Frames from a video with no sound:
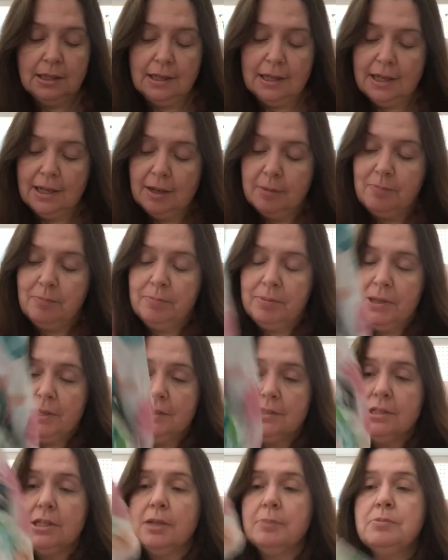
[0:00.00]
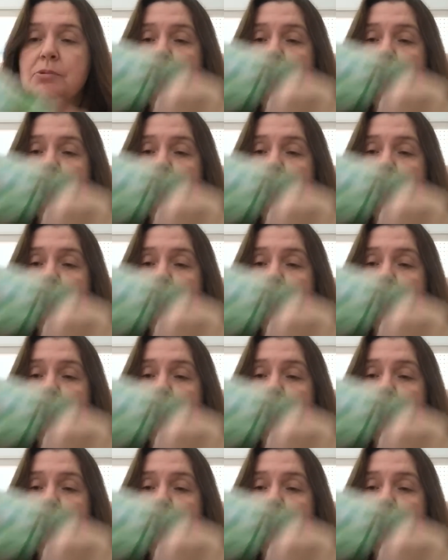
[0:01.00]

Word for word: I picked up